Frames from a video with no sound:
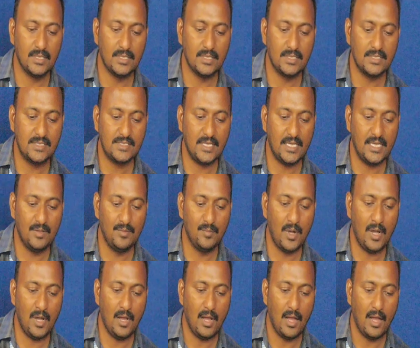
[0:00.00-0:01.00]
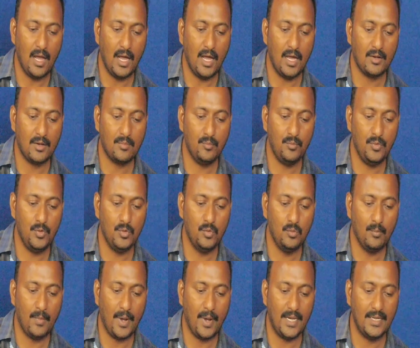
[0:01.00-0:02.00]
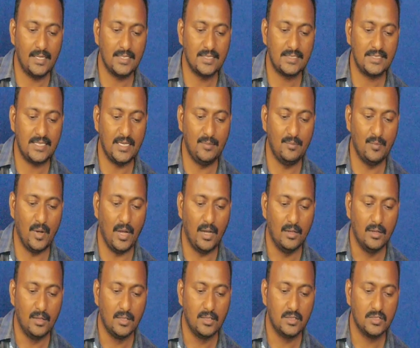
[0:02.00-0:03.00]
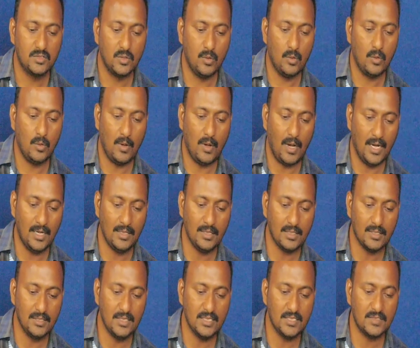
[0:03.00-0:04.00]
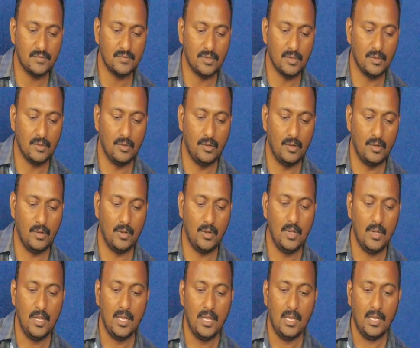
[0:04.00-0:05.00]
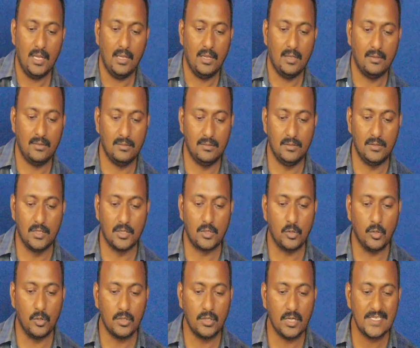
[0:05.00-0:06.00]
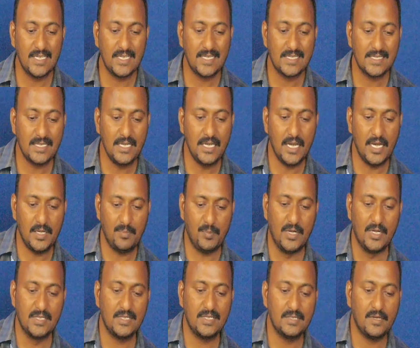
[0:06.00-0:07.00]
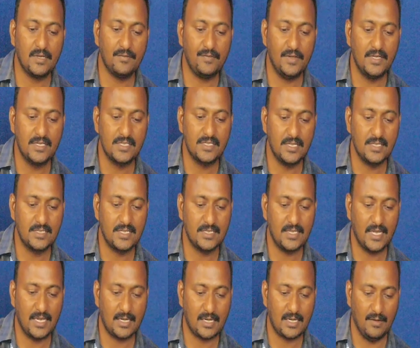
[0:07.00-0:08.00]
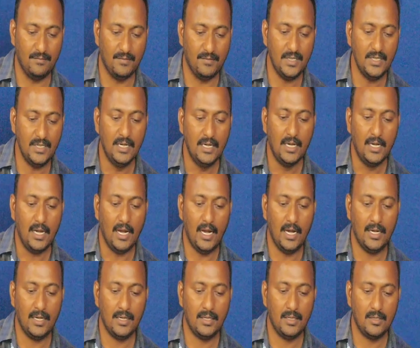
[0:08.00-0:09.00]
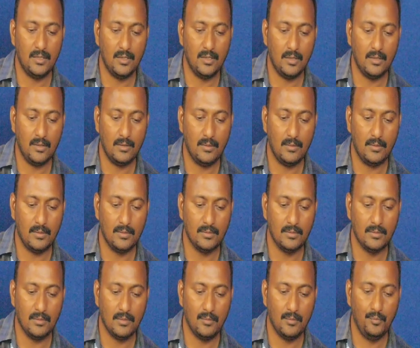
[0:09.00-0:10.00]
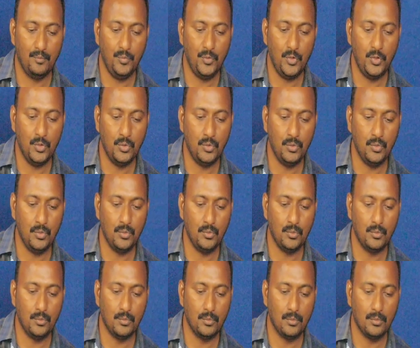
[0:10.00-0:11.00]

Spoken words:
sigma or mu minus sigma. So under this the total 68% of instances are covered, and mu